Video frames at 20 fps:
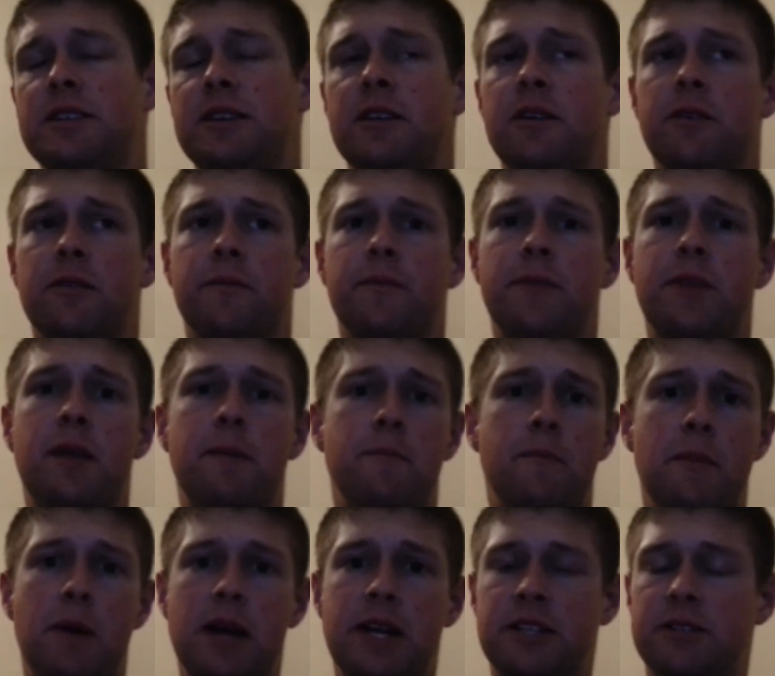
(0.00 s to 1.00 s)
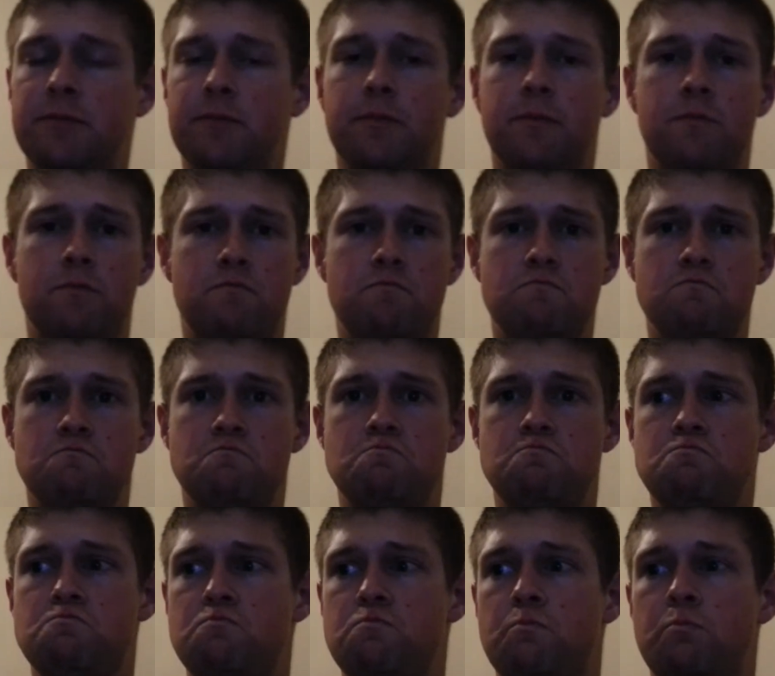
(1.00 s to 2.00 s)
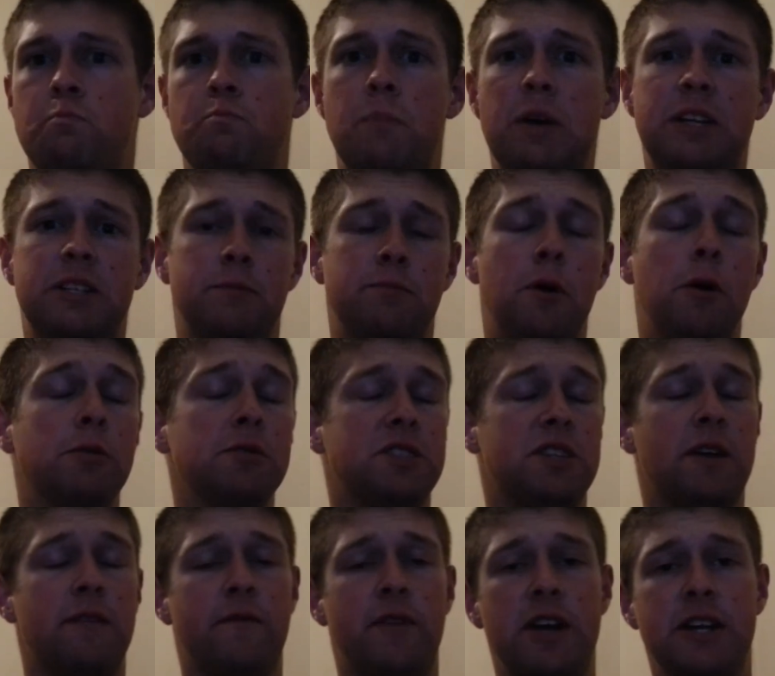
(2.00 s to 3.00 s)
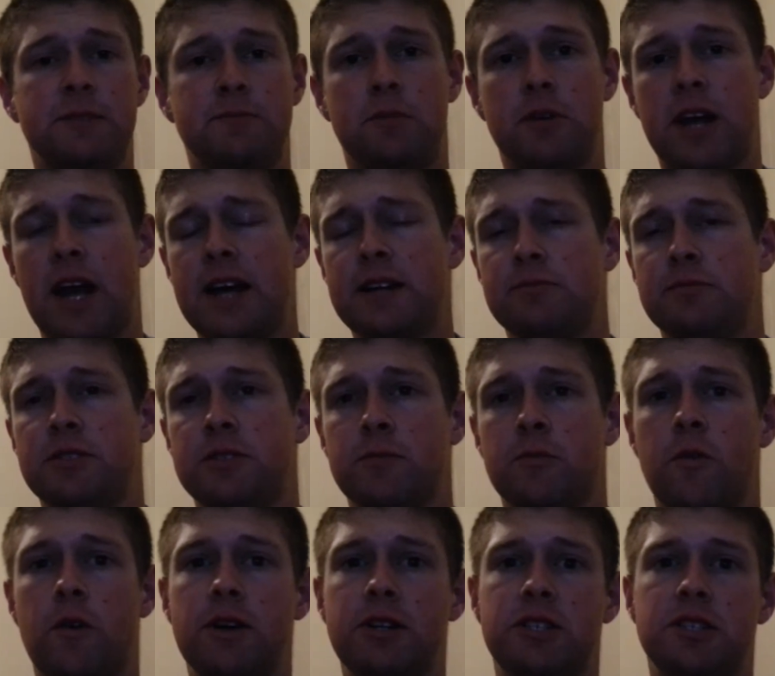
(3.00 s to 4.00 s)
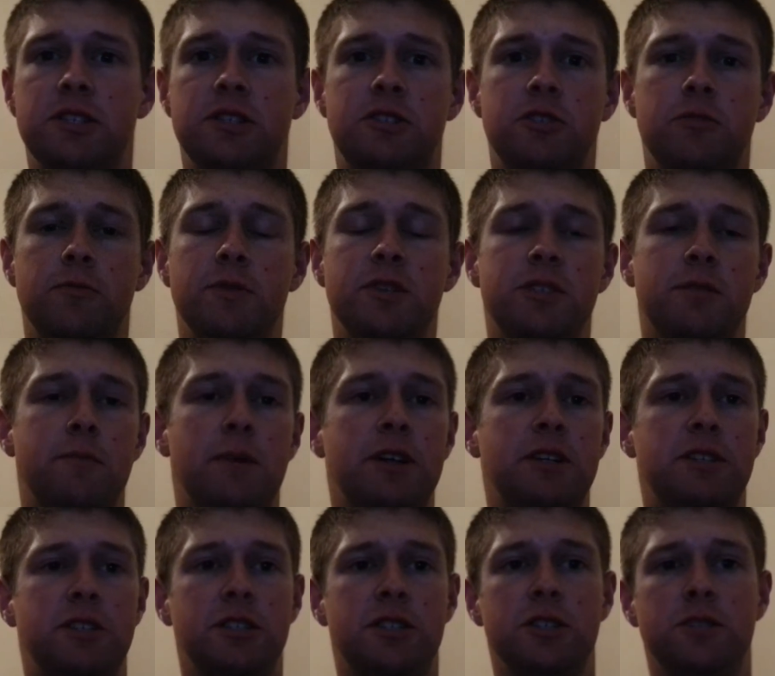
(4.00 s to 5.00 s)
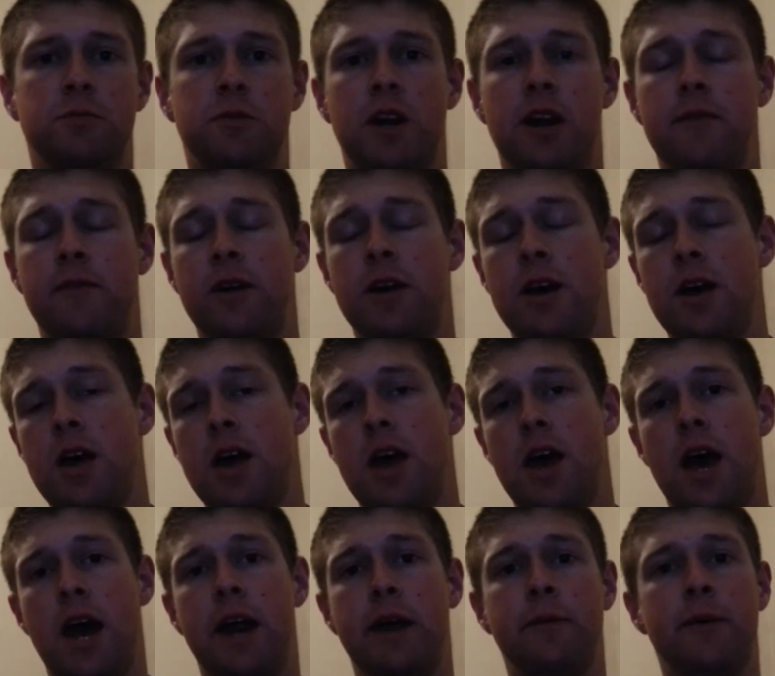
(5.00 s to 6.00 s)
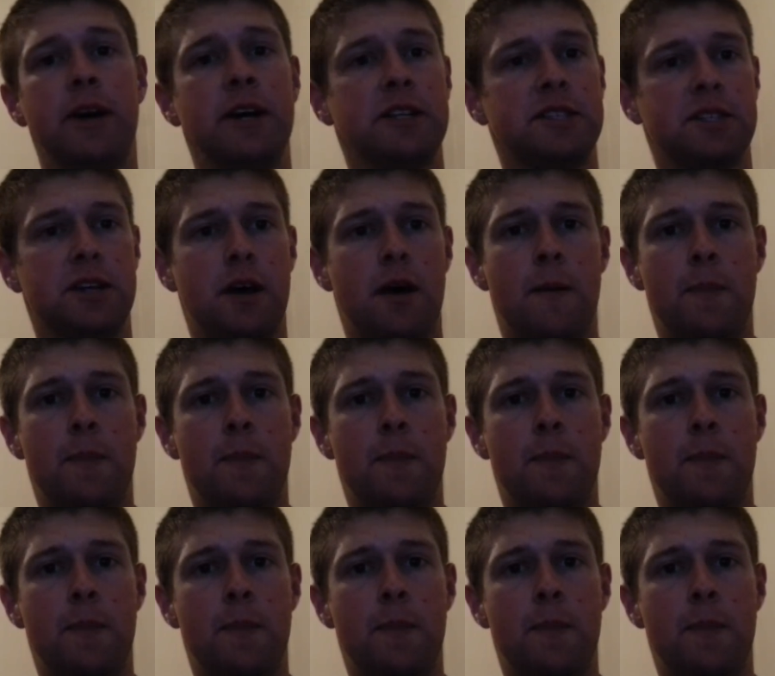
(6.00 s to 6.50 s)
You know, make some posts on Facebook. Ask me some questions. Shoot me some messages. Whatever. Anyways,